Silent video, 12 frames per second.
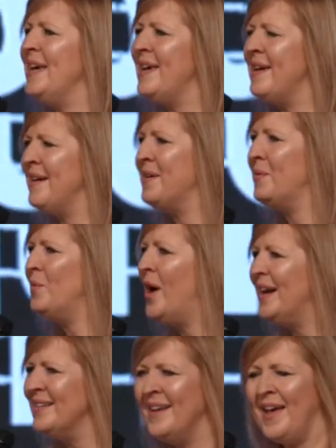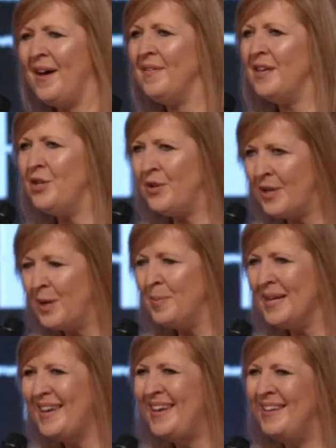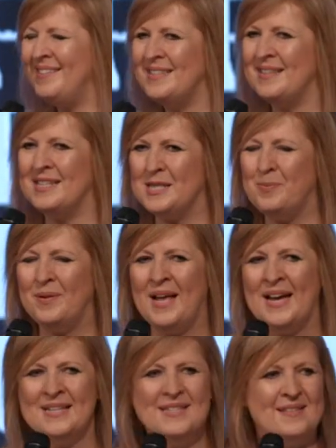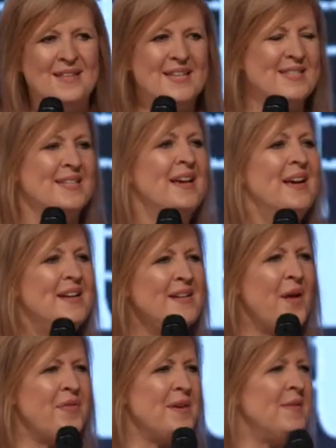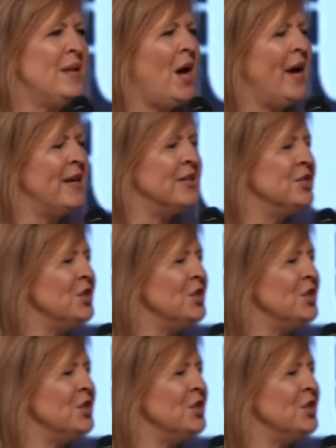here right now that you're going to be healed in this place. And that's nothing that I can